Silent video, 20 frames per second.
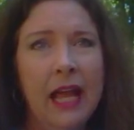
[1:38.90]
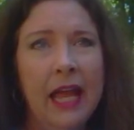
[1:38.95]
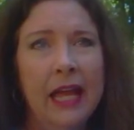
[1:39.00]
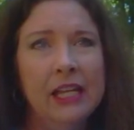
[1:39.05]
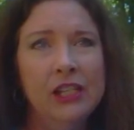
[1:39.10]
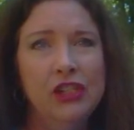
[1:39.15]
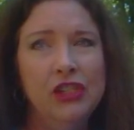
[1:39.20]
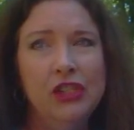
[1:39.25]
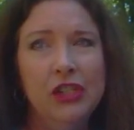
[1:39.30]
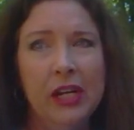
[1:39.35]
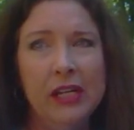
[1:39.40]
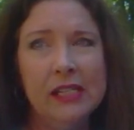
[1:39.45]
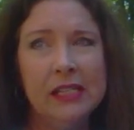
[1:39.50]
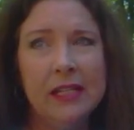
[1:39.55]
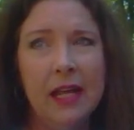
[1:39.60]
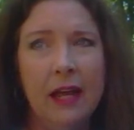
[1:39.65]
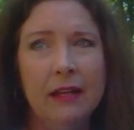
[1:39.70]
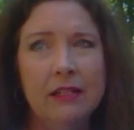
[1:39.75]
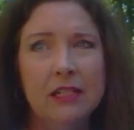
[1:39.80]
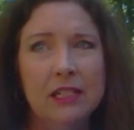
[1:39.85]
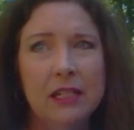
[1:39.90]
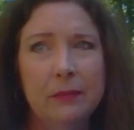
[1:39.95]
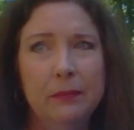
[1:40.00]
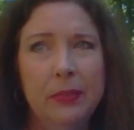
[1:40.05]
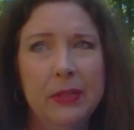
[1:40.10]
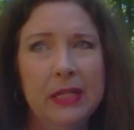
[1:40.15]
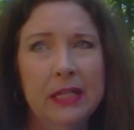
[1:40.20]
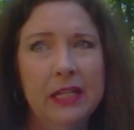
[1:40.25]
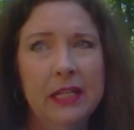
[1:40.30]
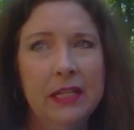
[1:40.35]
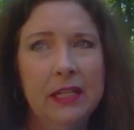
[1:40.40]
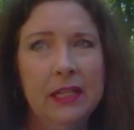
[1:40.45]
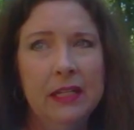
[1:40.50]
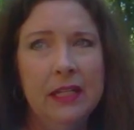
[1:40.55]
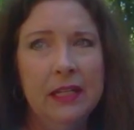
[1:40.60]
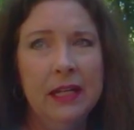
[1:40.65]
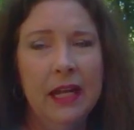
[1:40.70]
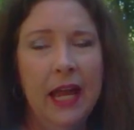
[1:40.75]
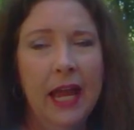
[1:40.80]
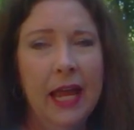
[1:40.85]
had just gotten to
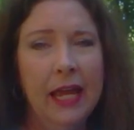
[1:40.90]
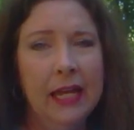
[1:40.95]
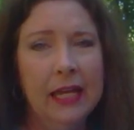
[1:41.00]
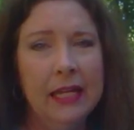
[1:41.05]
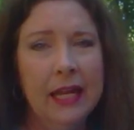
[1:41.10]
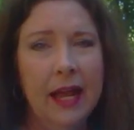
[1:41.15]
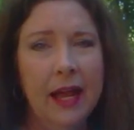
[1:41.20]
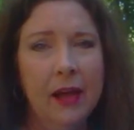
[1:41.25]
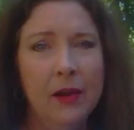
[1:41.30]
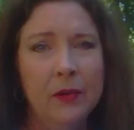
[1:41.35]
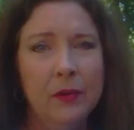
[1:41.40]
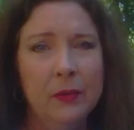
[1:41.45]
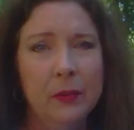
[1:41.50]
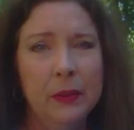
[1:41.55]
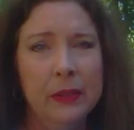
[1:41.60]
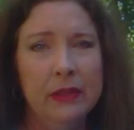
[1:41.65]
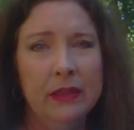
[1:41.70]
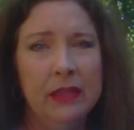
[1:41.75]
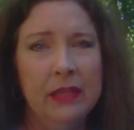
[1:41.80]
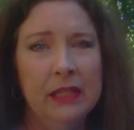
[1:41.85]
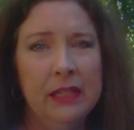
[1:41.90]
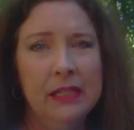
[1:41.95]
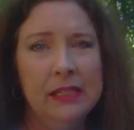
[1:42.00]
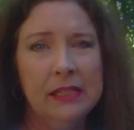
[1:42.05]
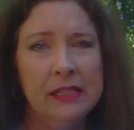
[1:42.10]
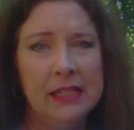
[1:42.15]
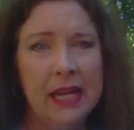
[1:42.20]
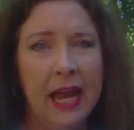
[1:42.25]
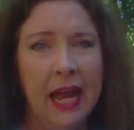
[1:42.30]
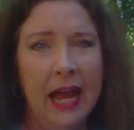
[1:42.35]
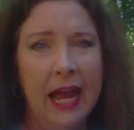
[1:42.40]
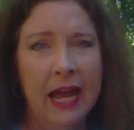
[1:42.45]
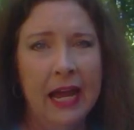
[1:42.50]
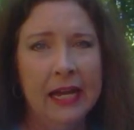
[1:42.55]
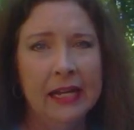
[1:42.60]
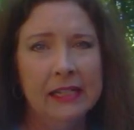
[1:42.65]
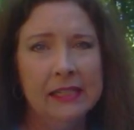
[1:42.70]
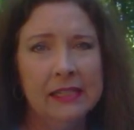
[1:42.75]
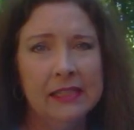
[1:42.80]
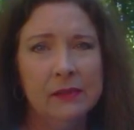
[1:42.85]
be hanging out with these
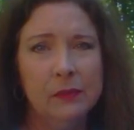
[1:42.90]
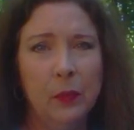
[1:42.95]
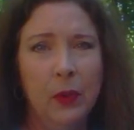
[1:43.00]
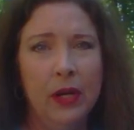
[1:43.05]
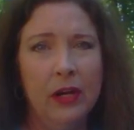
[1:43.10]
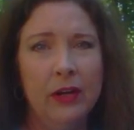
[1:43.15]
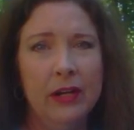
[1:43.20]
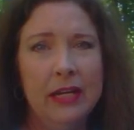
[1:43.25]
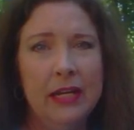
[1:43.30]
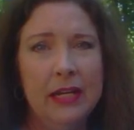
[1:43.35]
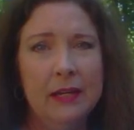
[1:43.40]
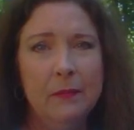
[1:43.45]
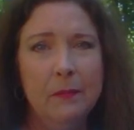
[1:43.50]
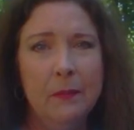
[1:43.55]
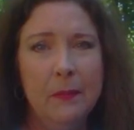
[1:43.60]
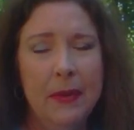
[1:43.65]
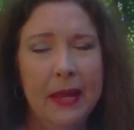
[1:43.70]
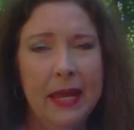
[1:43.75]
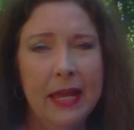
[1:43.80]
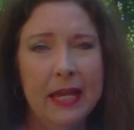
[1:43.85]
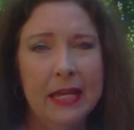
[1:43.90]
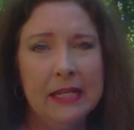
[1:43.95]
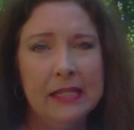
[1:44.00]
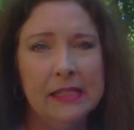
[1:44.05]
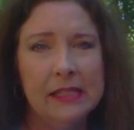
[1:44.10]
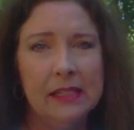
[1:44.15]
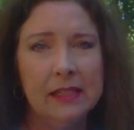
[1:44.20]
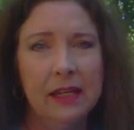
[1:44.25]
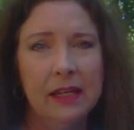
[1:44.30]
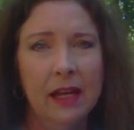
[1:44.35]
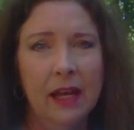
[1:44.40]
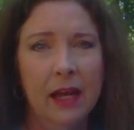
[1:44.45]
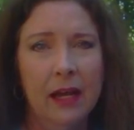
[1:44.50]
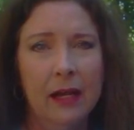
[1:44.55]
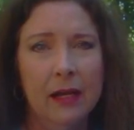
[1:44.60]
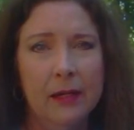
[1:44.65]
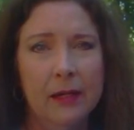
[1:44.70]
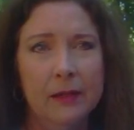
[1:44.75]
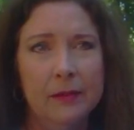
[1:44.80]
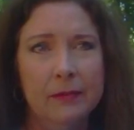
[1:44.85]
guys where he had met
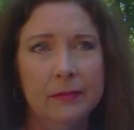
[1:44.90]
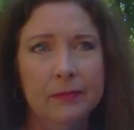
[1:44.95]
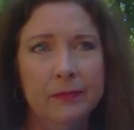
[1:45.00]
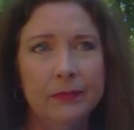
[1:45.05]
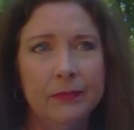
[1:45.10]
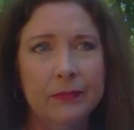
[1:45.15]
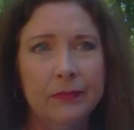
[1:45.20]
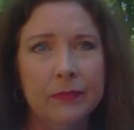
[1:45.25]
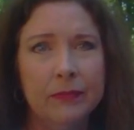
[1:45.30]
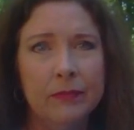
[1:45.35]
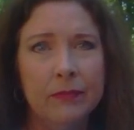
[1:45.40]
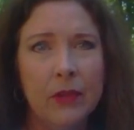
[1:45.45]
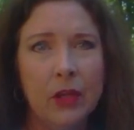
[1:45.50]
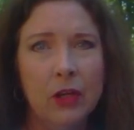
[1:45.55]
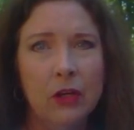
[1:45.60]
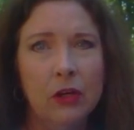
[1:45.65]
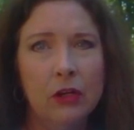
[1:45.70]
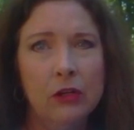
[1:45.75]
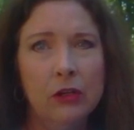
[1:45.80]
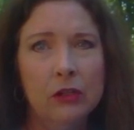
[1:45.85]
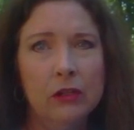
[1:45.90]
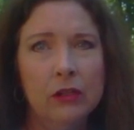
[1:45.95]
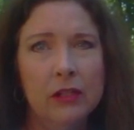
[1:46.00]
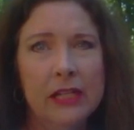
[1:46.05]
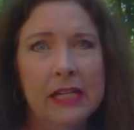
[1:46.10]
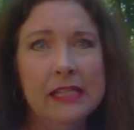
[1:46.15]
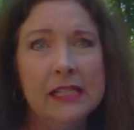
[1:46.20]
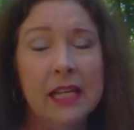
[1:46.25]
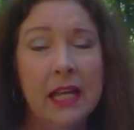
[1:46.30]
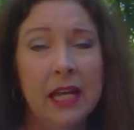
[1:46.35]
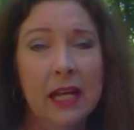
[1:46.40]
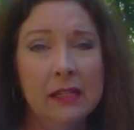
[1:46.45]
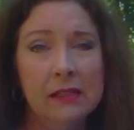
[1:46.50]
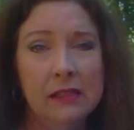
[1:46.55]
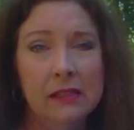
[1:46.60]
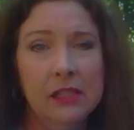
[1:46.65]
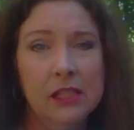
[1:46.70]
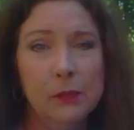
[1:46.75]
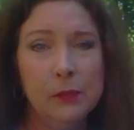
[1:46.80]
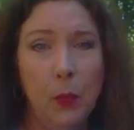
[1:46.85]
um, her his
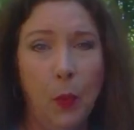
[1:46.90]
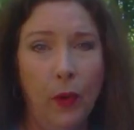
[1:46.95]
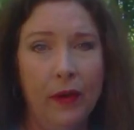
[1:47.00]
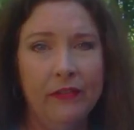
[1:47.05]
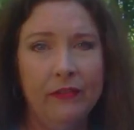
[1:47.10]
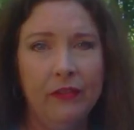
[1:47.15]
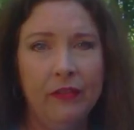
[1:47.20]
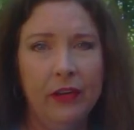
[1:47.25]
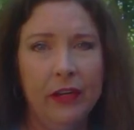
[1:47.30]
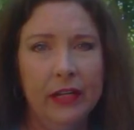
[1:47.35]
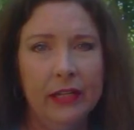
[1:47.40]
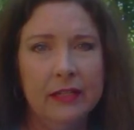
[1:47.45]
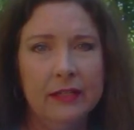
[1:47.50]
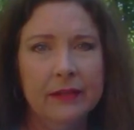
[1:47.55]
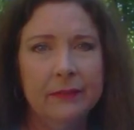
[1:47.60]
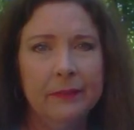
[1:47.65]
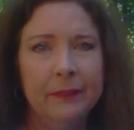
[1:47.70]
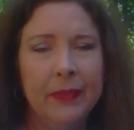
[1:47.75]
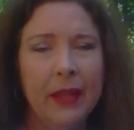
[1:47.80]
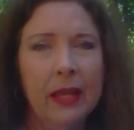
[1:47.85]
cousin's boyfriend,